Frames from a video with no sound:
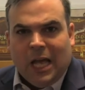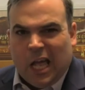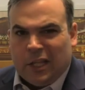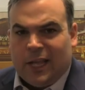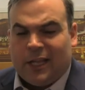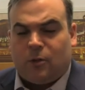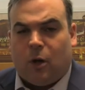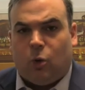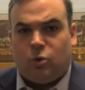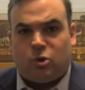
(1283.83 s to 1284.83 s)
and that
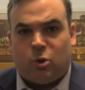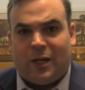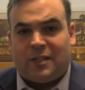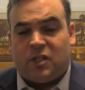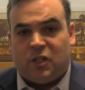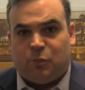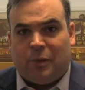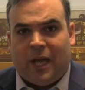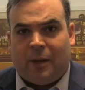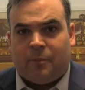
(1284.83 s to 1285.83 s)
also at 6
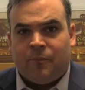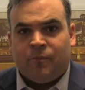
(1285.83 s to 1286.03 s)
p.m.